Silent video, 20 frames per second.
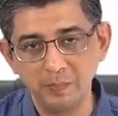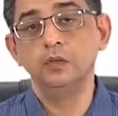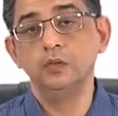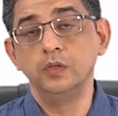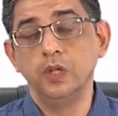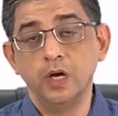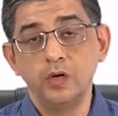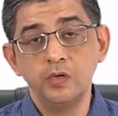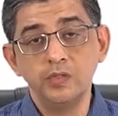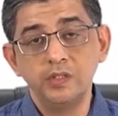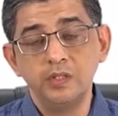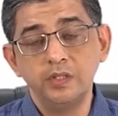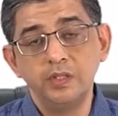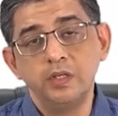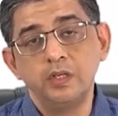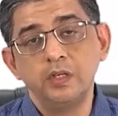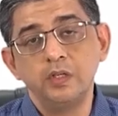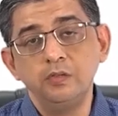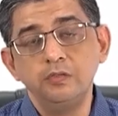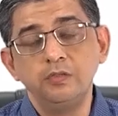Now is the
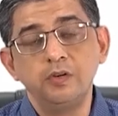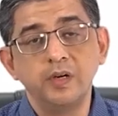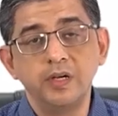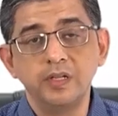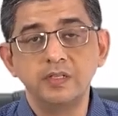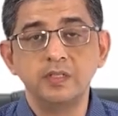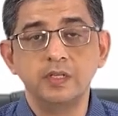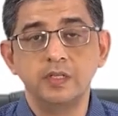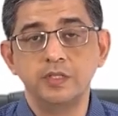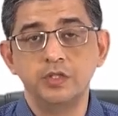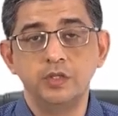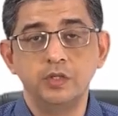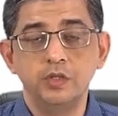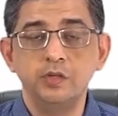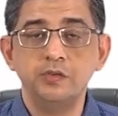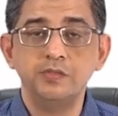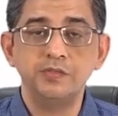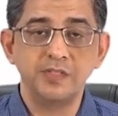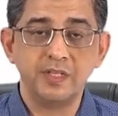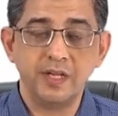turn for discussion
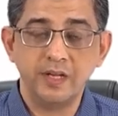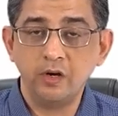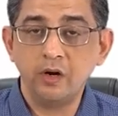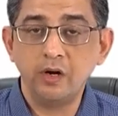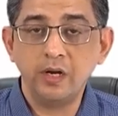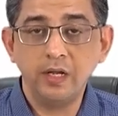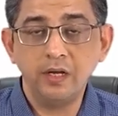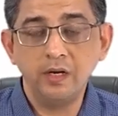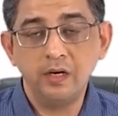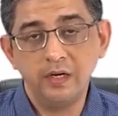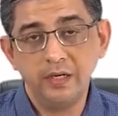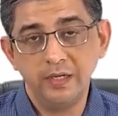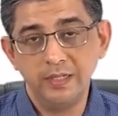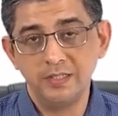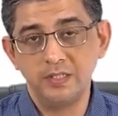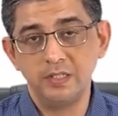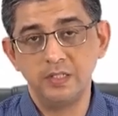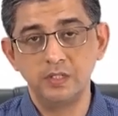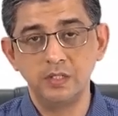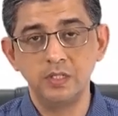of cyanotic heart
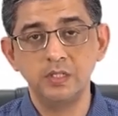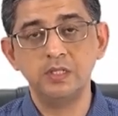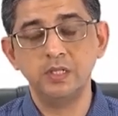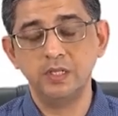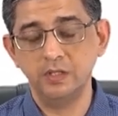diseases,